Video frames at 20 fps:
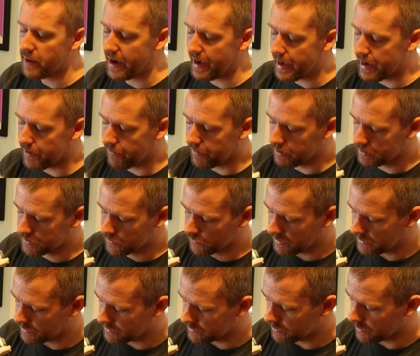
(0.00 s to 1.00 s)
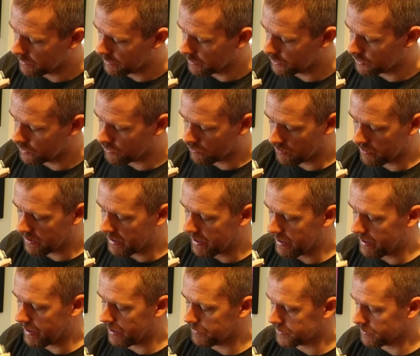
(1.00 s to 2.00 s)
of my aerials with this drone.
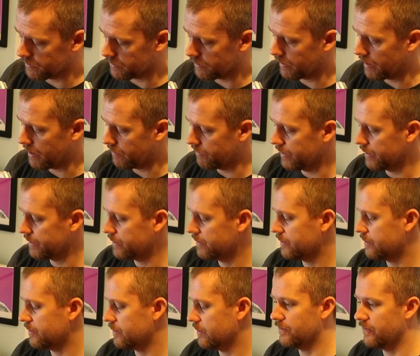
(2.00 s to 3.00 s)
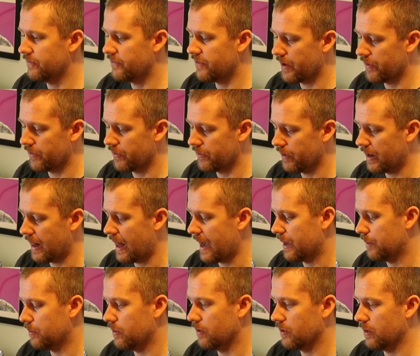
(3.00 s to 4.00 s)
I absolutely love it. Very
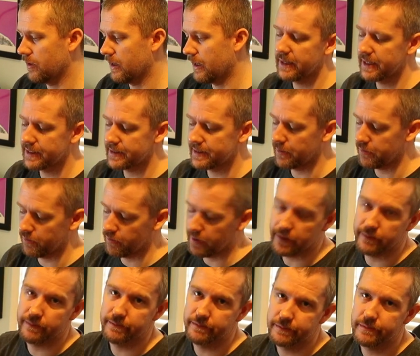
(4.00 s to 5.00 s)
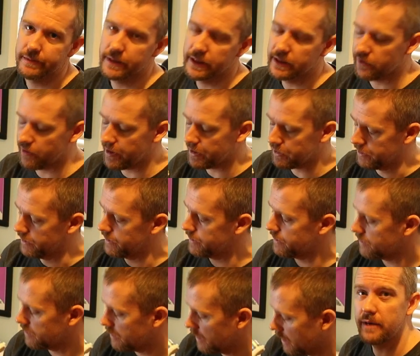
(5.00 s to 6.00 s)
reliable, except when crashes.
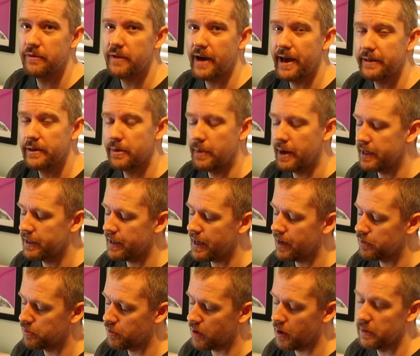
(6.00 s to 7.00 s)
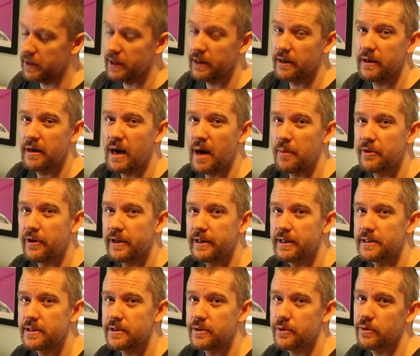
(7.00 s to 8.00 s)
If I had the money, I would probably upgrade
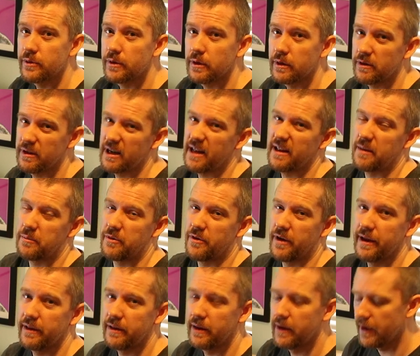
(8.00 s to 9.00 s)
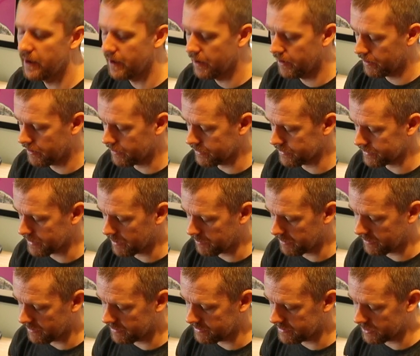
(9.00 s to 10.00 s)
this to, well, not upgrade, because I
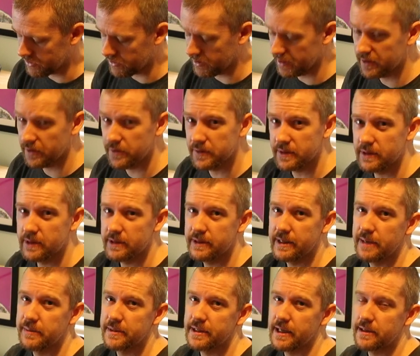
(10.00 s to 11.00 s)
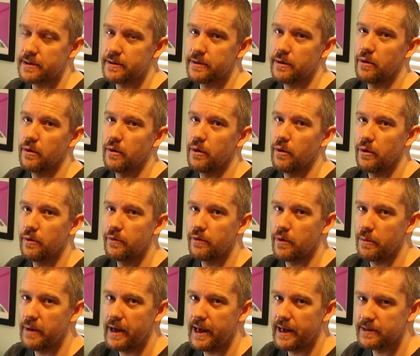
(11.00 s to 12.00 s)
mean, essentially it uses the same sensor, although
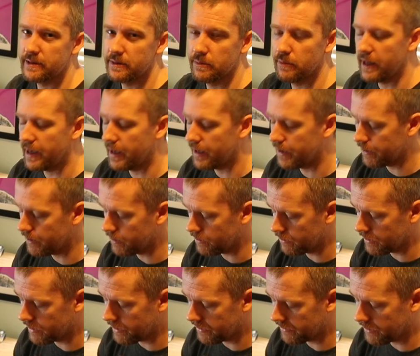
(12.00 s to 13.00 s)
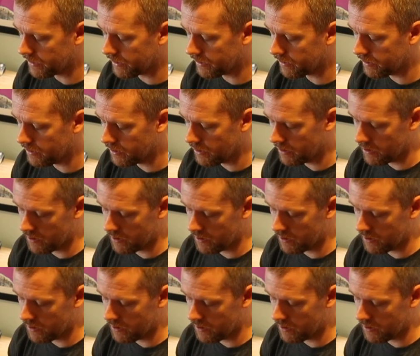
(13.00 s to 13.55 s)
from Hasselblad, I think,